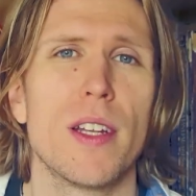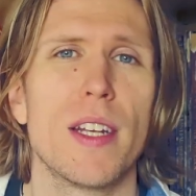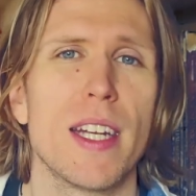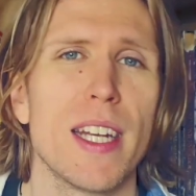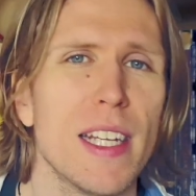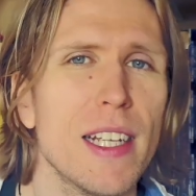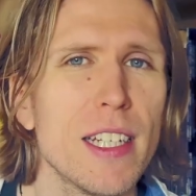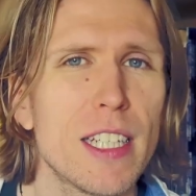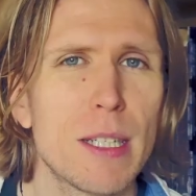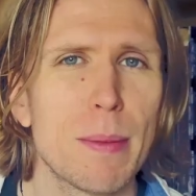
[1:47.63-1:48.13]

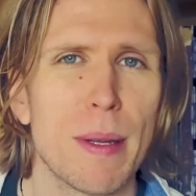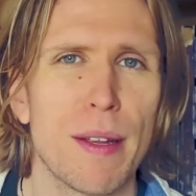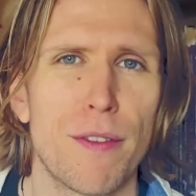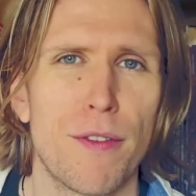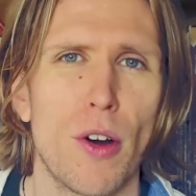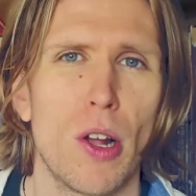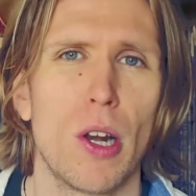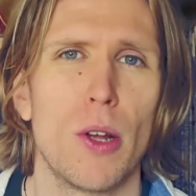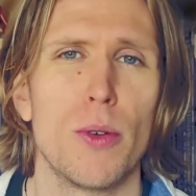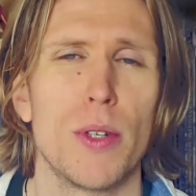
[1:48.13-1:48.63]
need to be
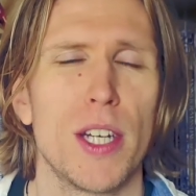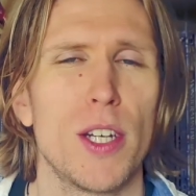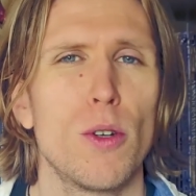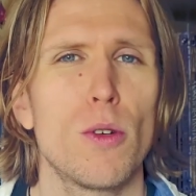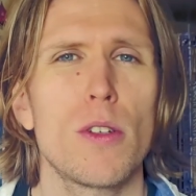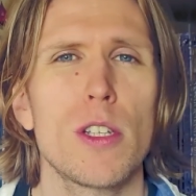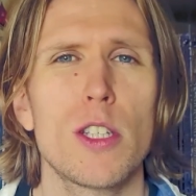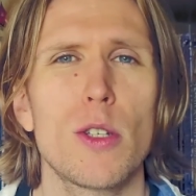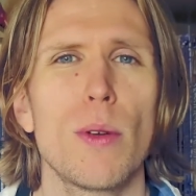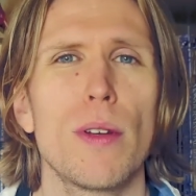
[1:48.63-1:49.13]
followed in
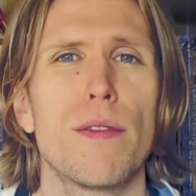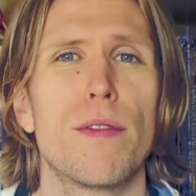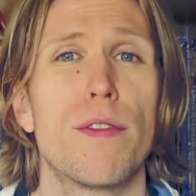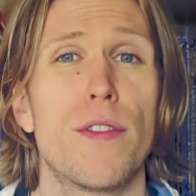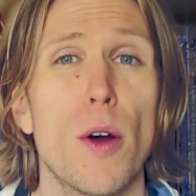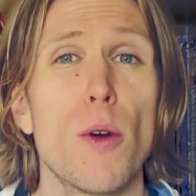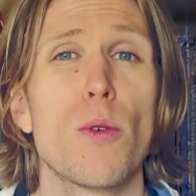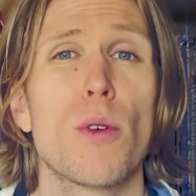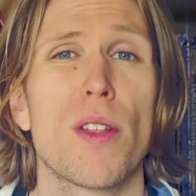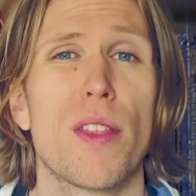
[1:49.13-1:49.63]
order to
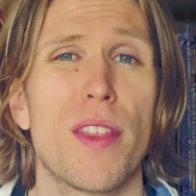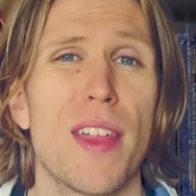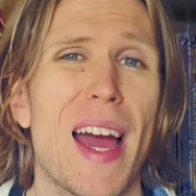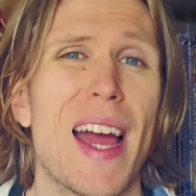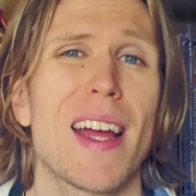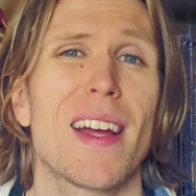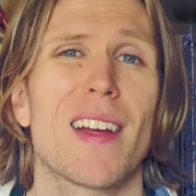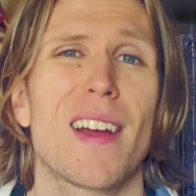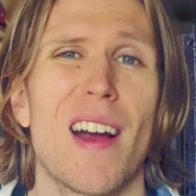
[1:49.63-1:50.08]
invoke that